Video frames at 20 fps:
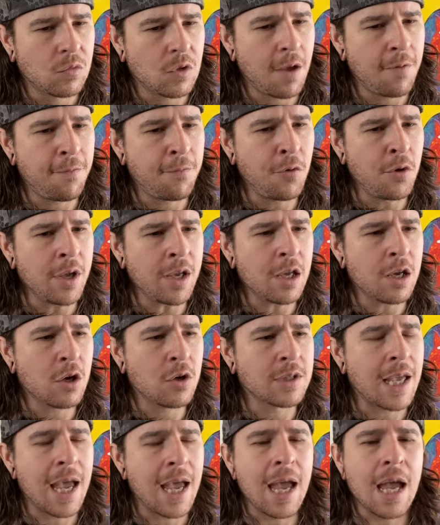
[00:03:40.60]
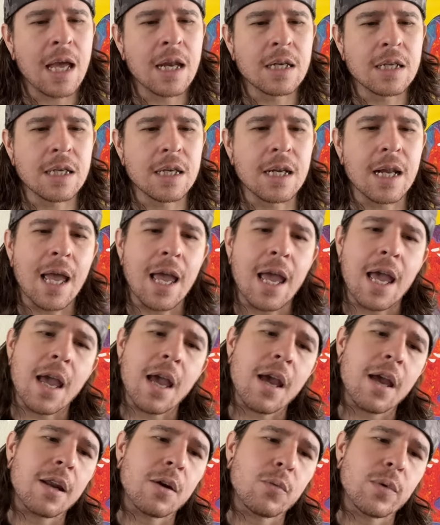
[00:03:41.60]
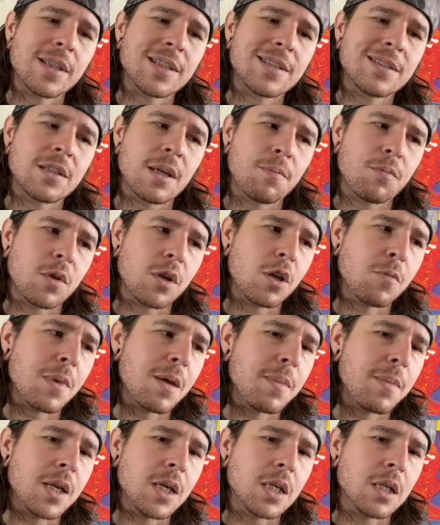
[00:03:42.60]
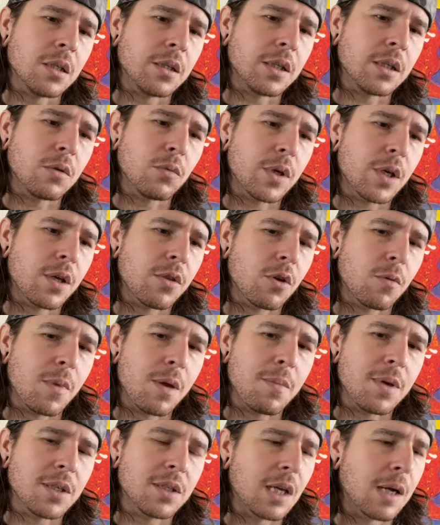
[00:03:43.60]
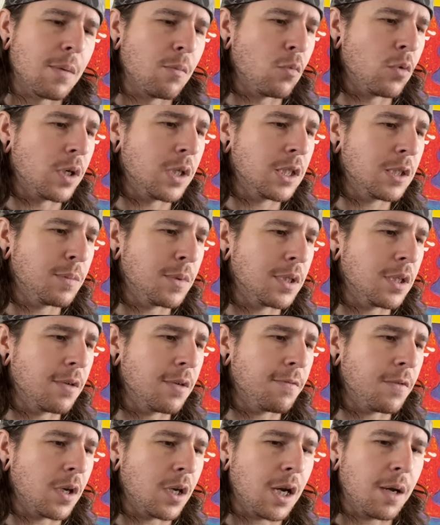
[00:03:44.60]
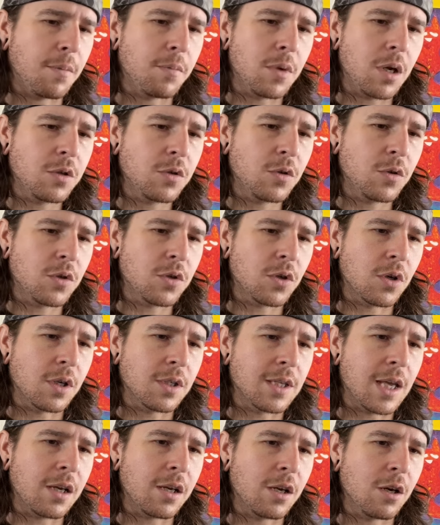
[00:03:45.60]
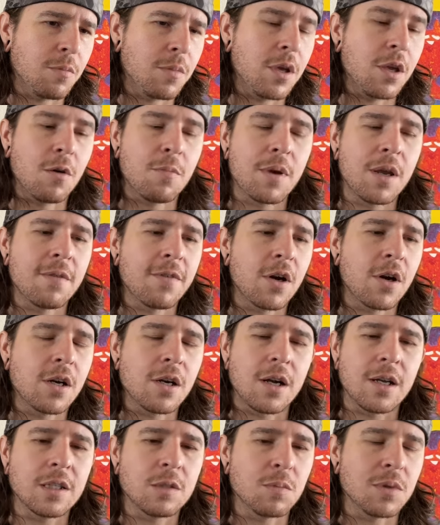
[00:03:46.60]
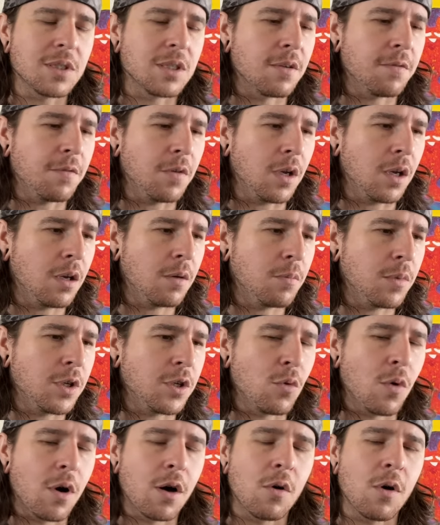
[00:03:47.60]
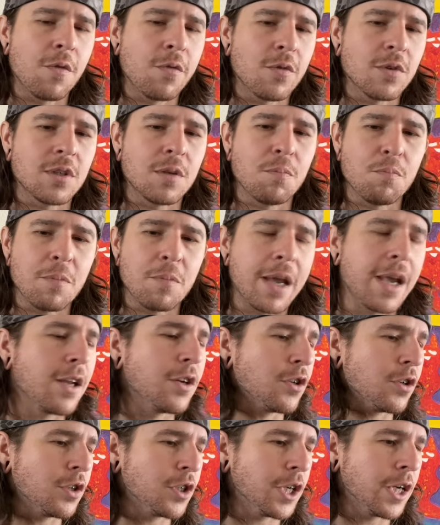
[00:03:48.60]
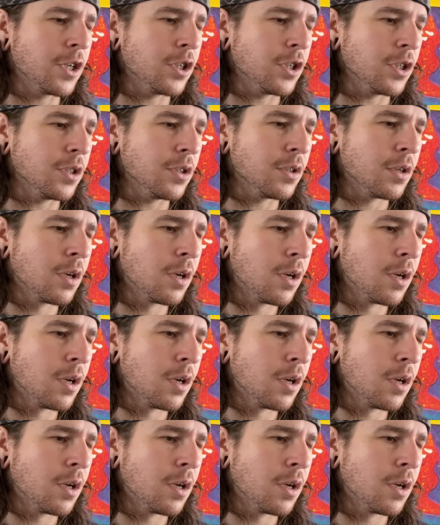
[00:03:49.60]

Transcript: feel like it goes hand in hand with something you may be dealing with, or maybe someone specific. I'm not too sure exactly. You're being very non-specific, but you are going through some major changes.